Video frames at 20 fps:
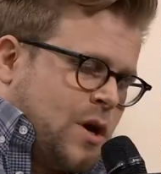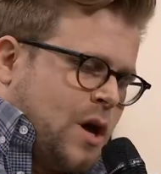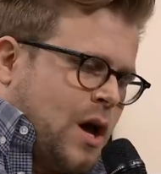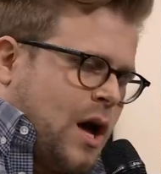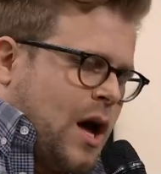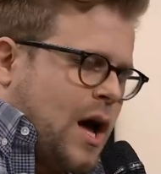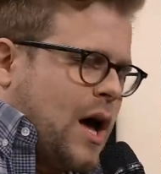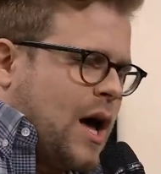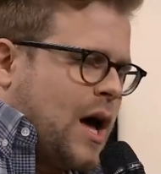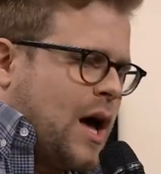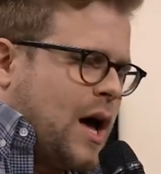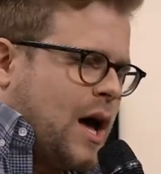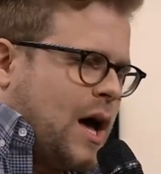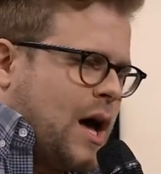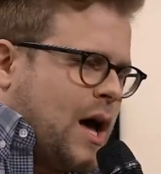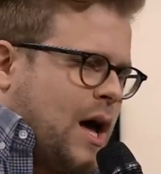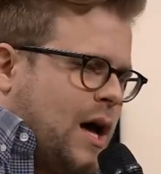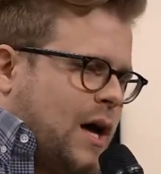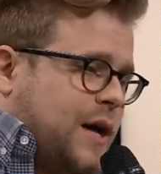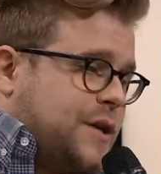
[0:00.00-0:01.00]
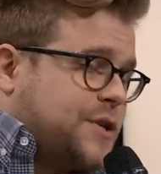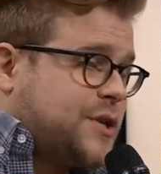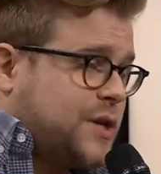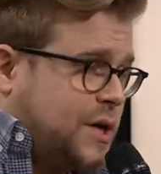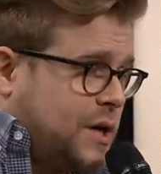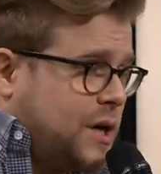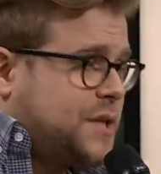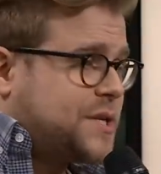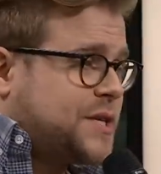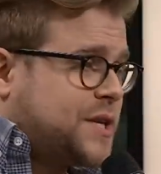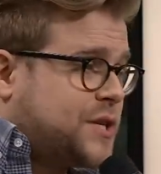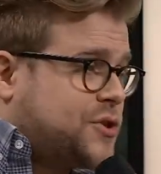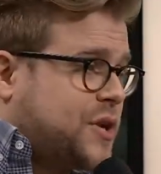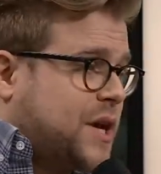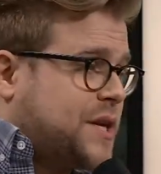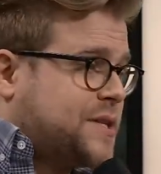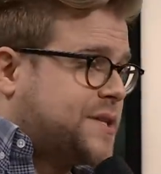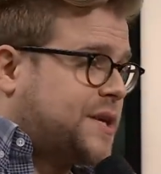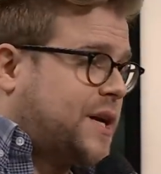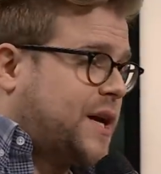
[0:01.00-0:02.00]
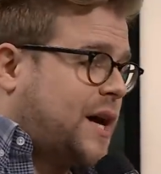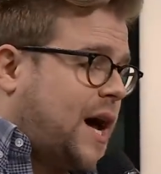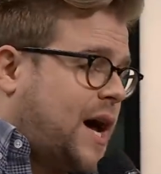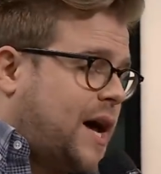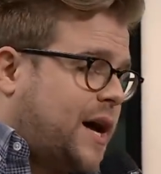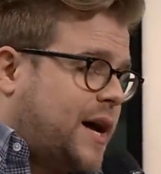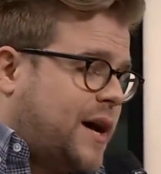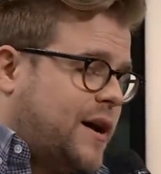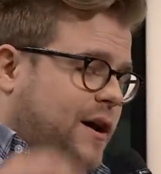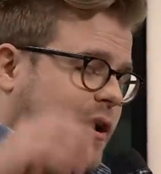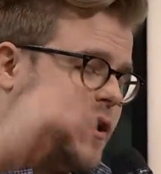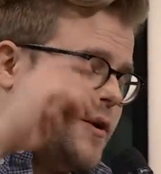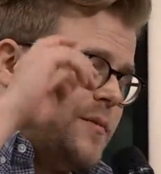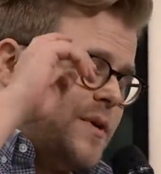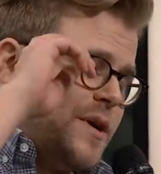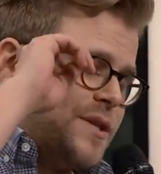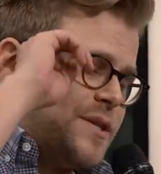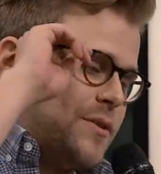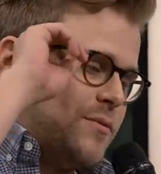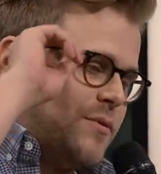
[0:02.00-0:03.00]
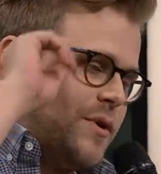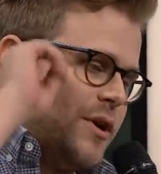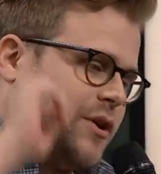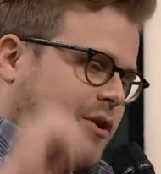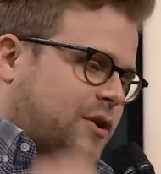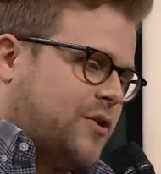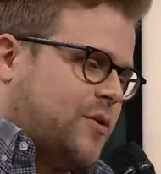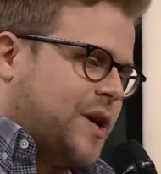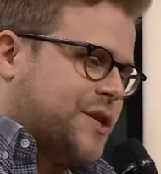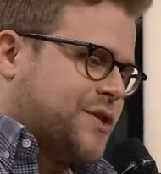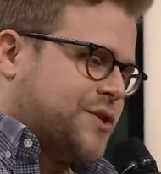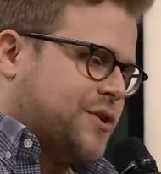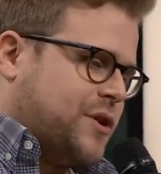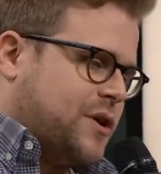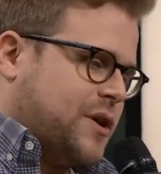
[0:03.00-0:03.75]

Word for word: Uh, it's it's interesting. I um, it's a really good question.